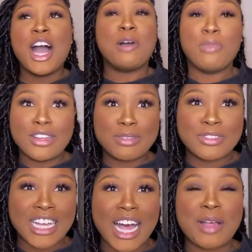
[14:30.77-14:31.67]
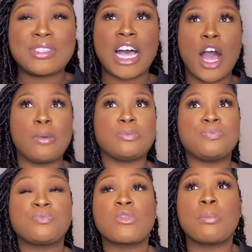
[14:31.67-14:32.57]
multiple times.
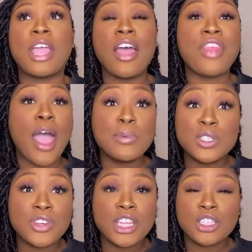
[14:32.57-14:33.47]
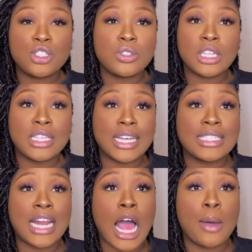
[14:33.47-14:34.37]
But yeah, that was really the juice cleanse. Like I
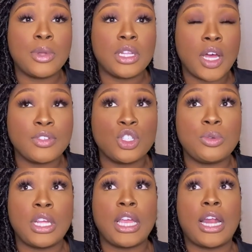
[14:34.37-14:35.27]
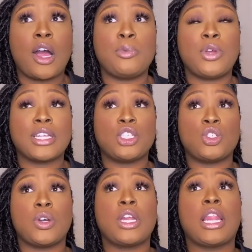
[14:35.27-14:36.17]
said, I would love to do it again. I hope you guys
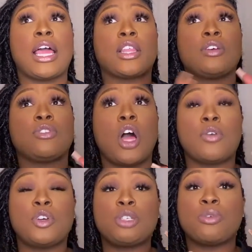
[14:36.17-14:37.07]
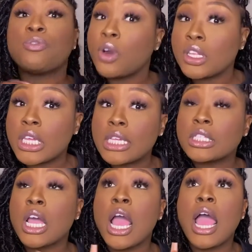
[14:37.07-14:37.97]
enjoyed like the vlog footage before
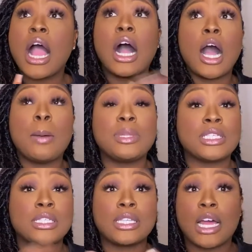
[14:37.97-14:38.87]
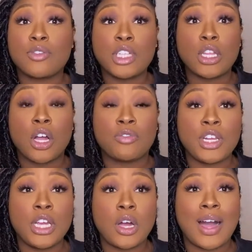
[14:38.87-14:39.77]
this. This is not a really long
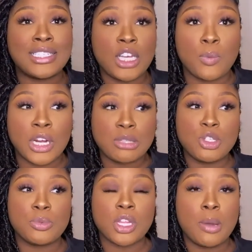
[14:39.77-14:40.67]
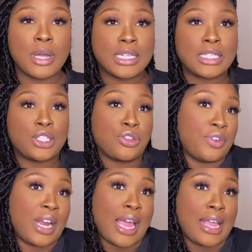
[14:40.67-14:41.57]
video. I didn't want it to be super long because it's
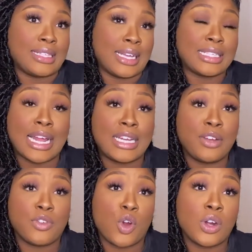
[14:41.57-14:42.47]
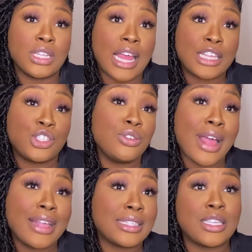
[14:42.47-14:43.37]
3 days. And like I said, I didn't record the last 2
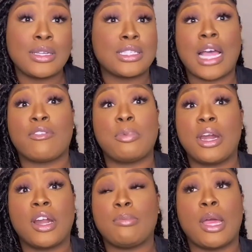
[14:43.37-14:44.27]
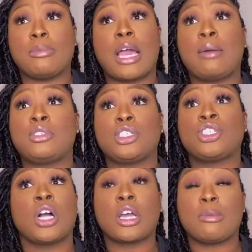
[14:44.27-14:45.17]
days because it just got repetitive, baby. I was just
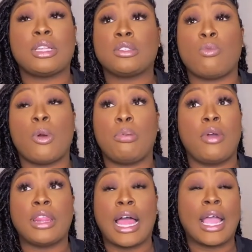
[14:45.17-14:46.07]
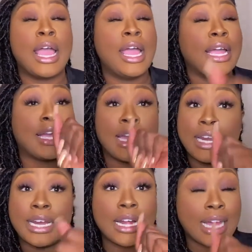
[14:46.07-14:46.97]
chugging them at one point, like getting
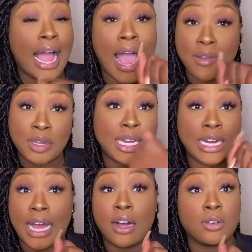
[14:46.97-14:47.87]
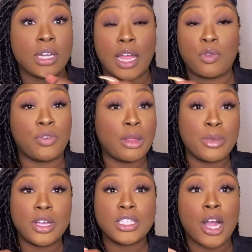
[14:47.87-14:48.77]
it down. Like I have to get it down. Like if you follow me
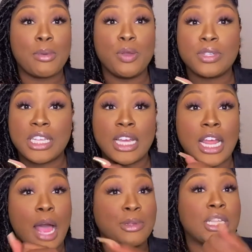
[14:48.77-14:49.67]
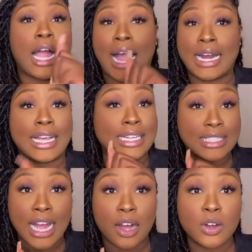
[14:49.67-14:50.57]
on Instagram and you were seeing it, I was just like, I got to get this
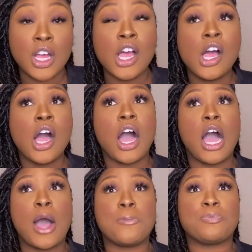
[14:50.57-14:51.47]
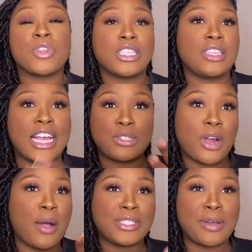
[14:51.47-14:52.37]
down. So that's
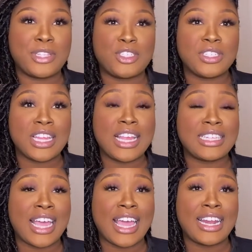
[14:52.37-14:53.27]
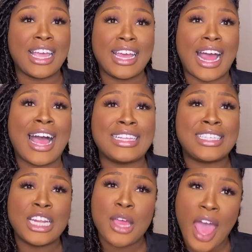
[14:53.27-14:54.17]
where I was at with the juice cleanse. And again, I
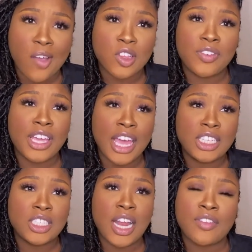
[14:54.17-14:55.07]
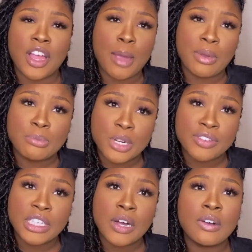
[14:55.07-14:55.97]
did it after vacation, after I came back from Puerto
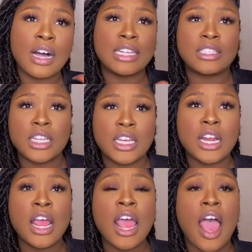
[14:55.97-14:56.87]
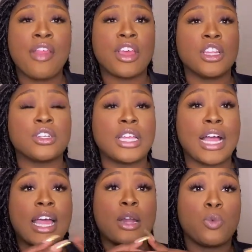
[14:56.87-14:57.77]
Rico. I did it, and then literally I
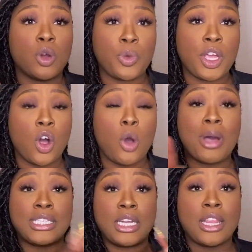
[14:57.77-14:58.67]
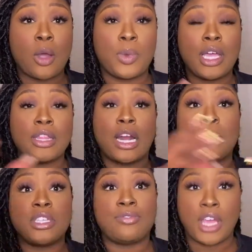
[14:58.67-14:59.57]
had 1 week home. I did it that week, and then I
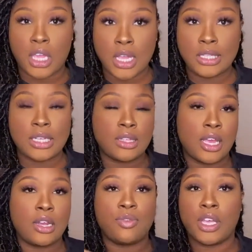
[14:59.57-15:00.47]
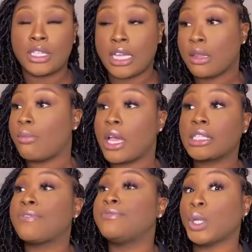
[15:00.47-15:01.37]
went to Vegas, and then Vegas had the best
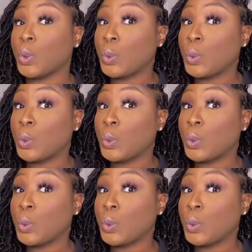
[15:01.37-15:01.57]
food.